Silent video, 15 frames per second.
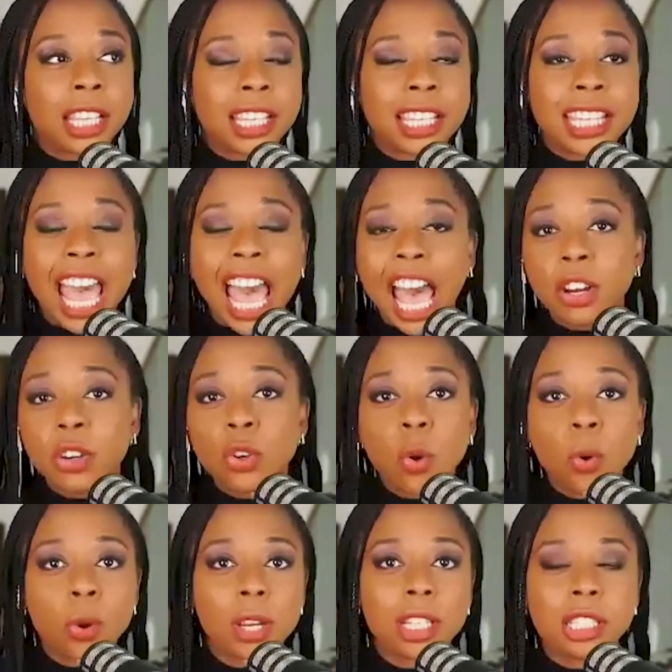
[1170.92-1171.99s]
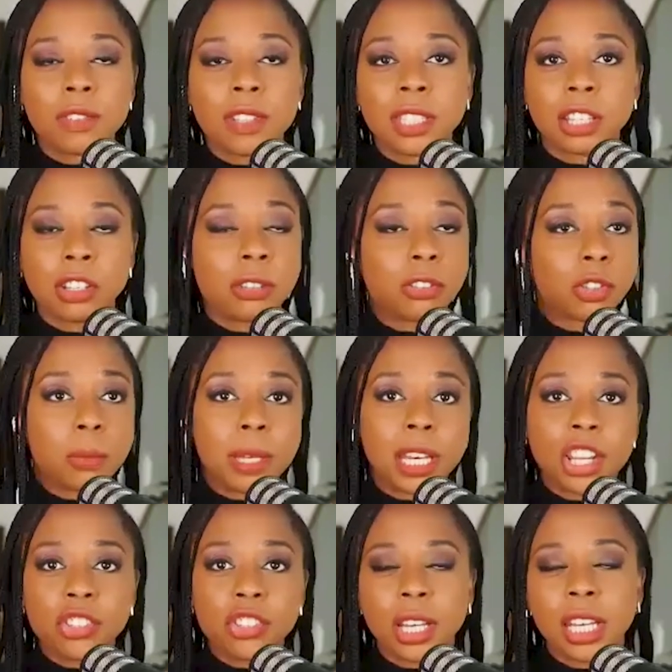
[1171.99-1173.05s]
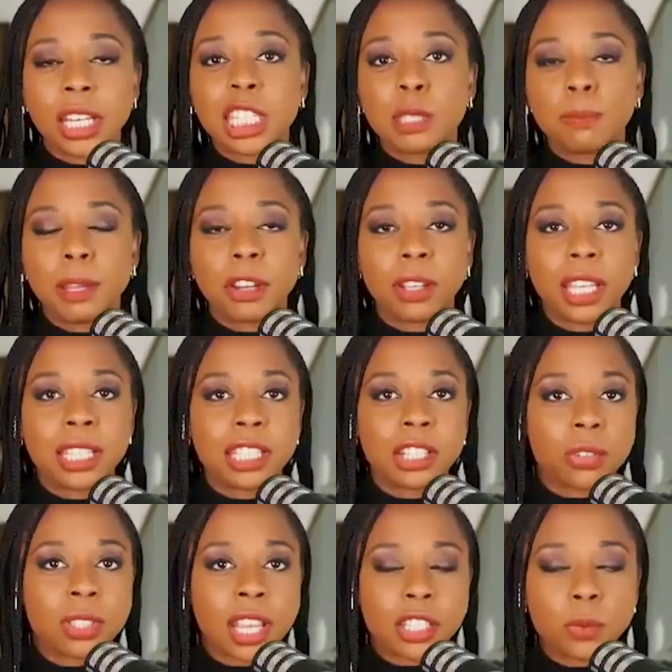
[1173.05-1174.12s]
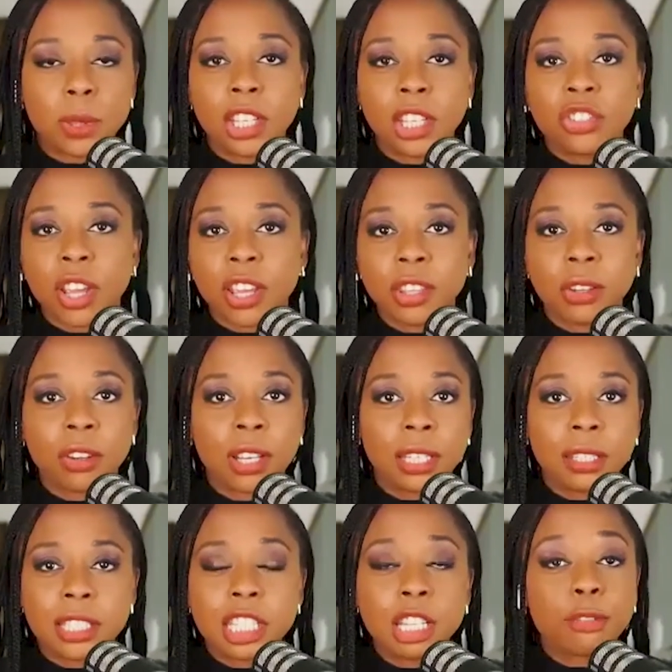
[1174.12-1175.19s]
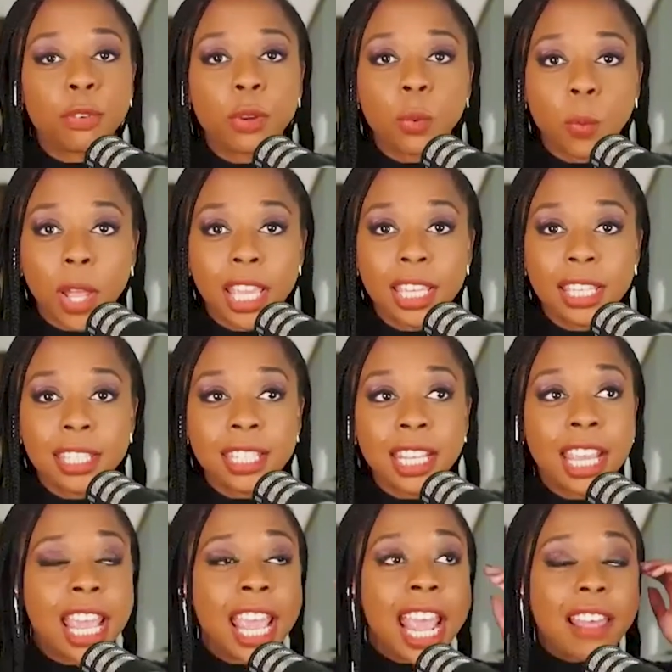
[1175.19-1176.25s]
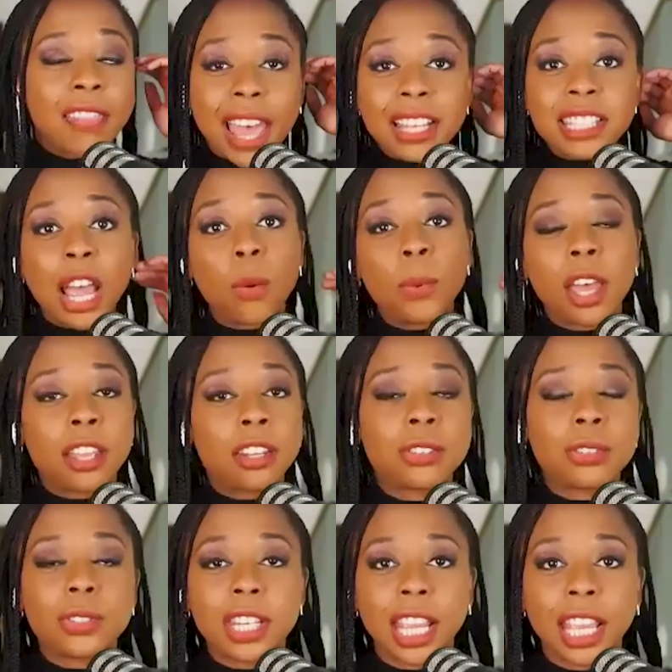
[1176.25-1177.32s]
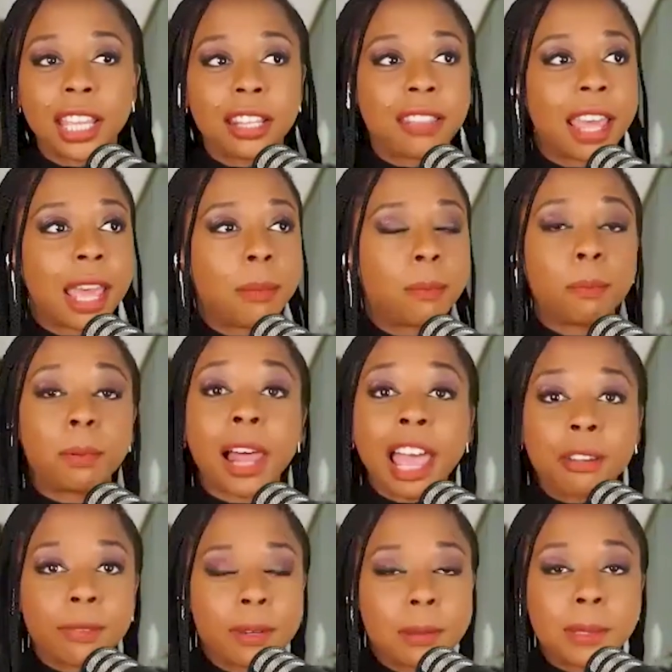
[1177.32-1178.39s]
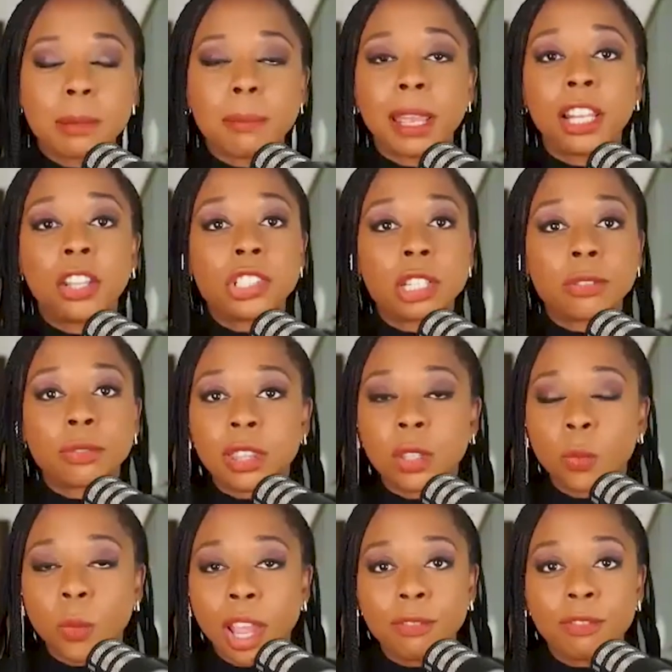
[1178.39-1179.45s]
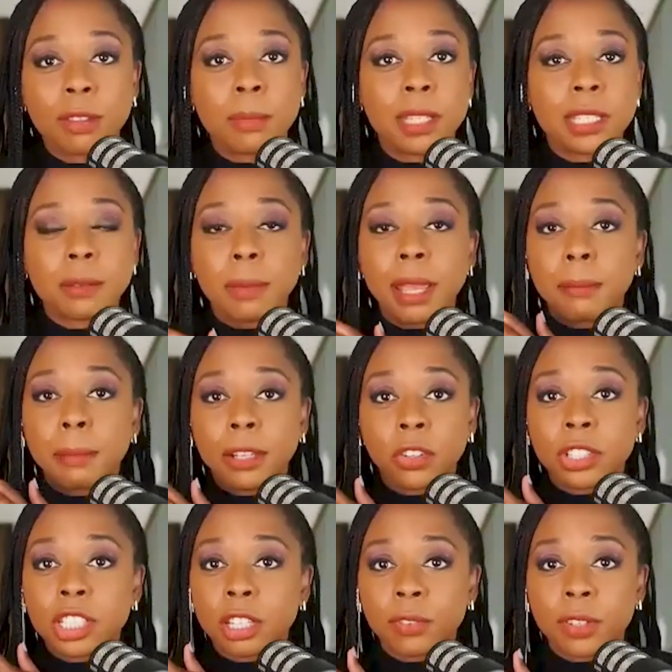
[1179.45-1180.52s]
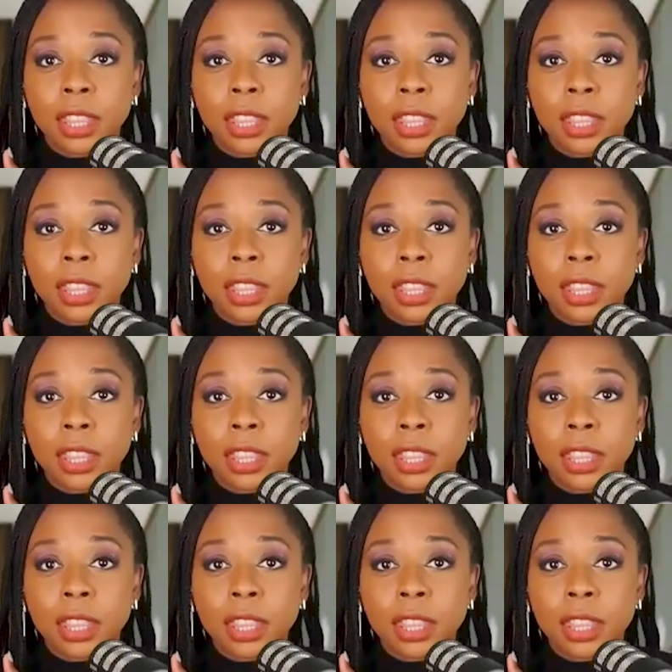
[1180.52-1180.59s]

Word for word: categories of discrimination experience intersect with each other in different ways. And that's how we understand that black feminism might look different than white feminism, might look different